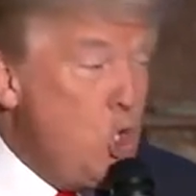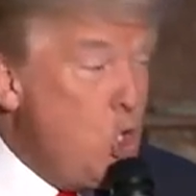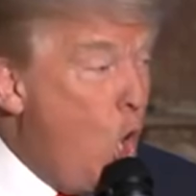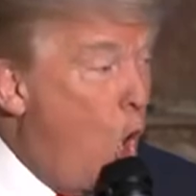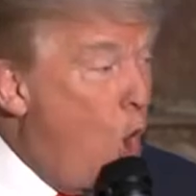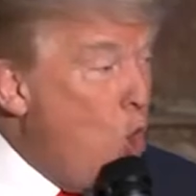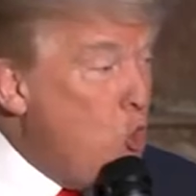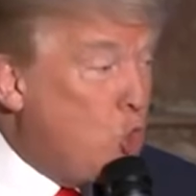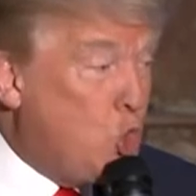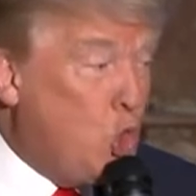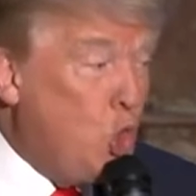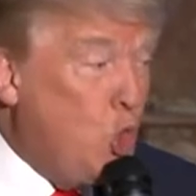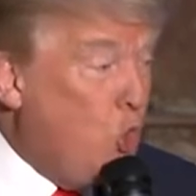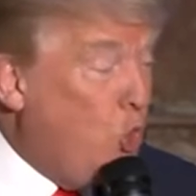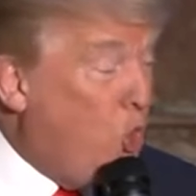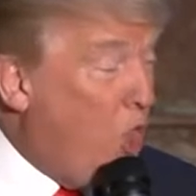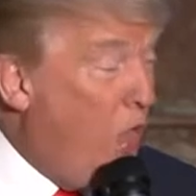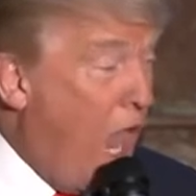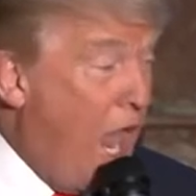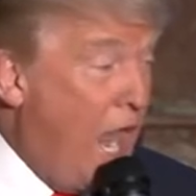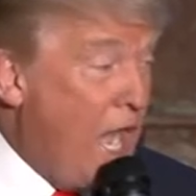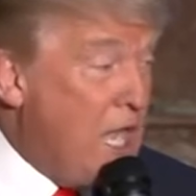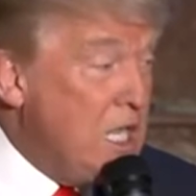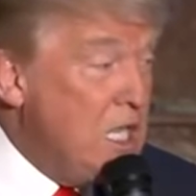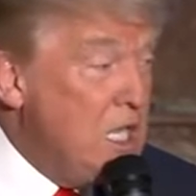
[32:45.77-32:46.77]
don't do
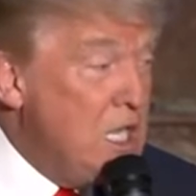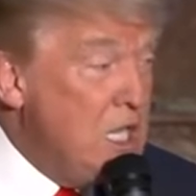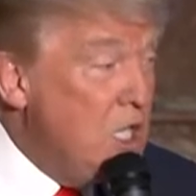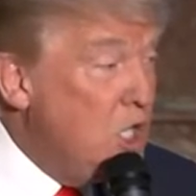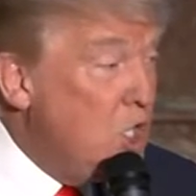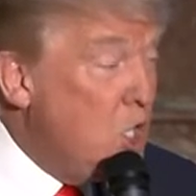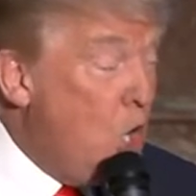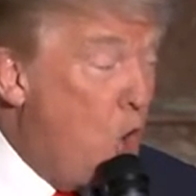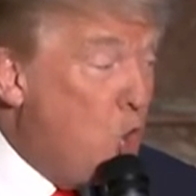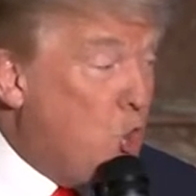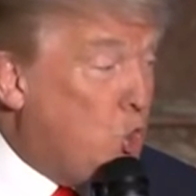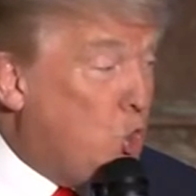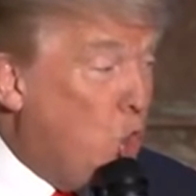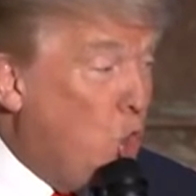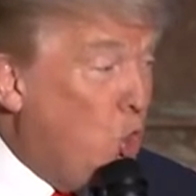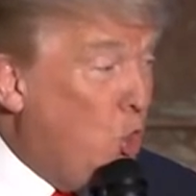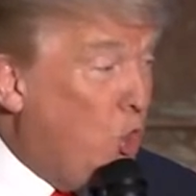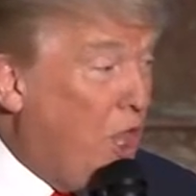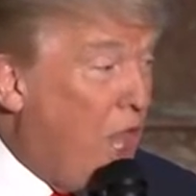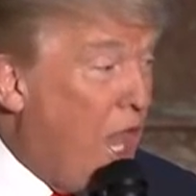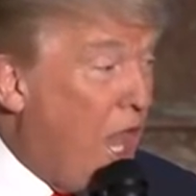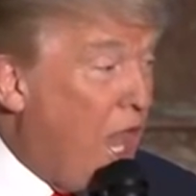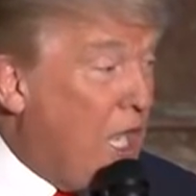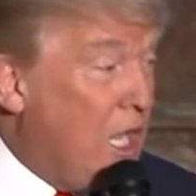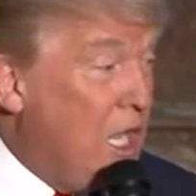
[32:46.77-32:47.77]
that, don't
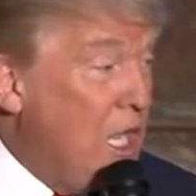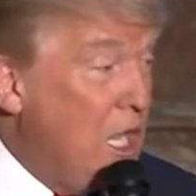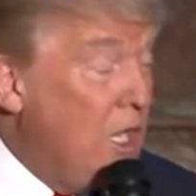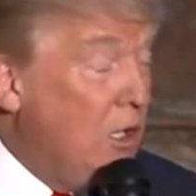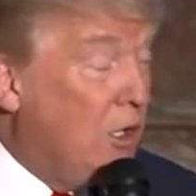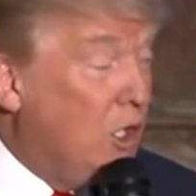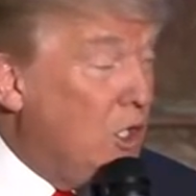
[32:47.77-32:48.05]
do that.